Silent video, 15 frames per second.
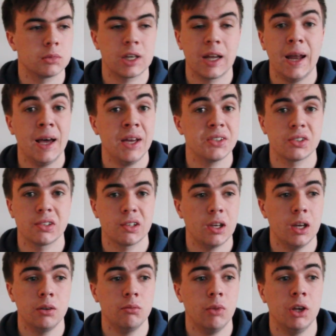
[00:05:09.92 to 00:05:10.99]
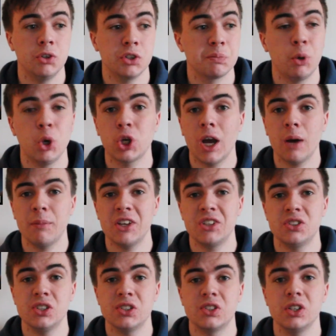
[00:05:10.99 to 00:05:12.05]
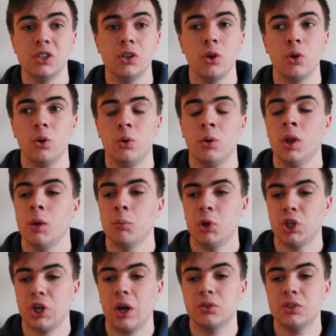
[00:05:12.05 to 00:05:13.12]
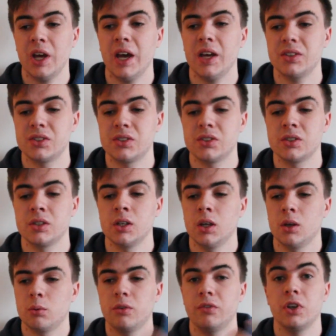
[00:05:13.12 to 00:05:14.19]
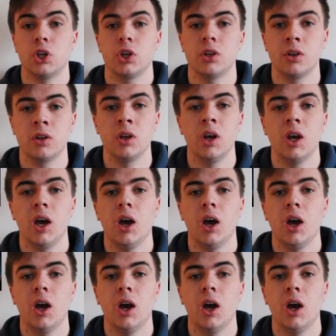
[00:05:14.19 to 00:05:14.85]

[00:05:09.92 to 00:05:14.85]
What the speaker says: class and just push out messages to you, push out tests, revision.